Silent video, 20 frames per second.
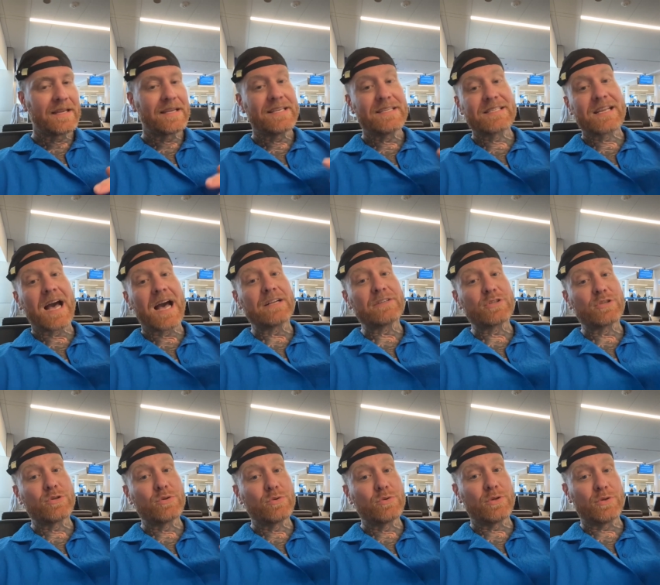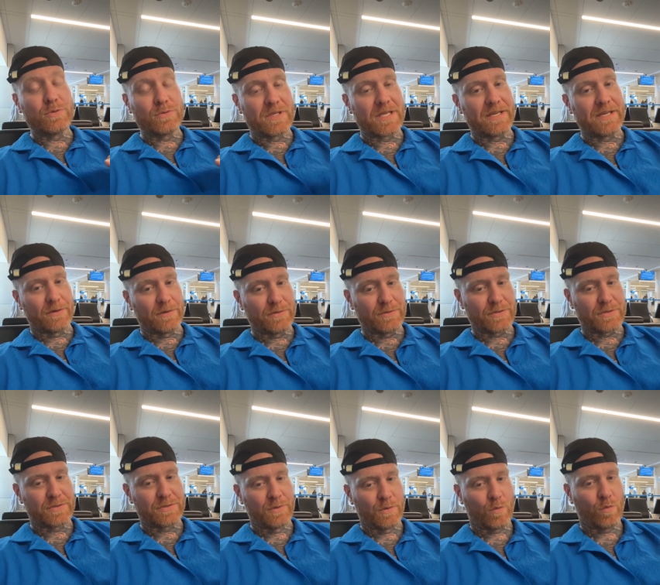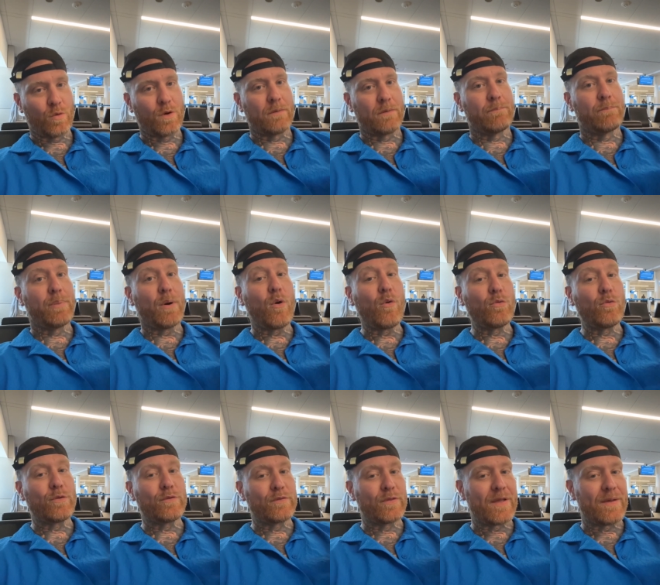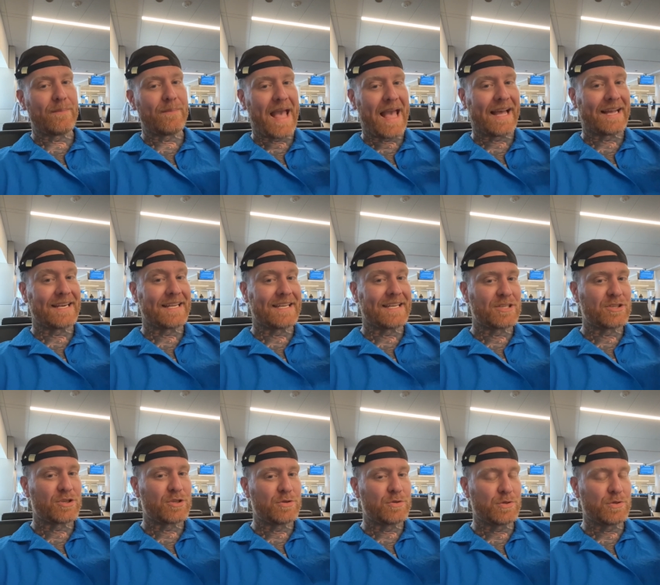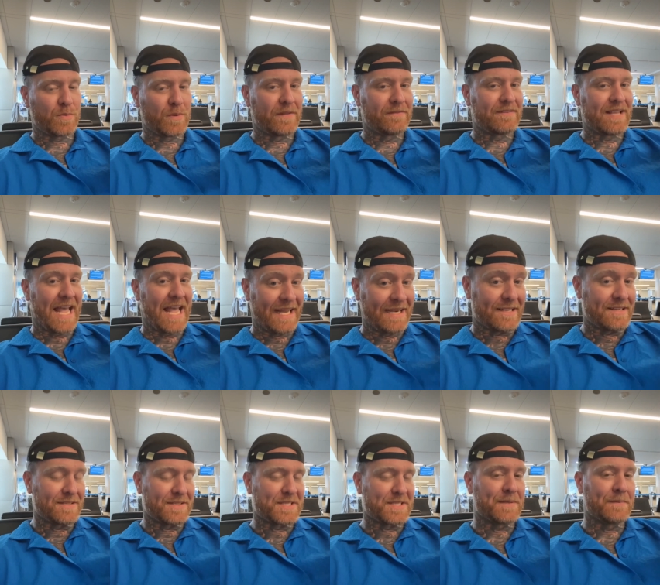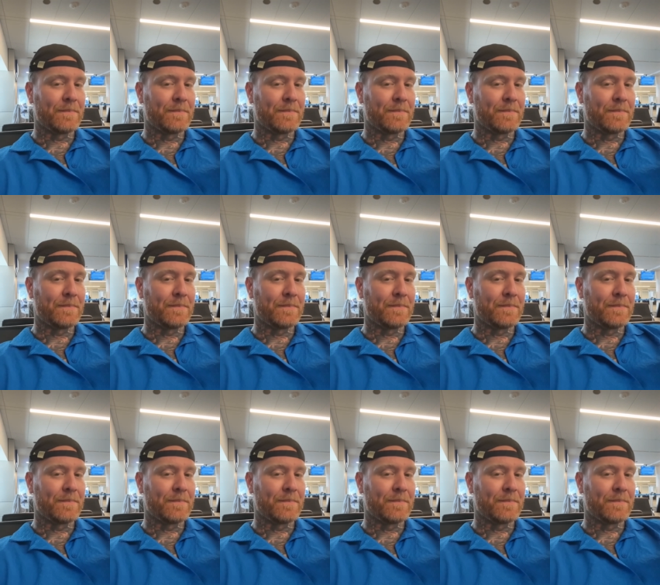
He's got 2 new deals where both of them had issues with tenants,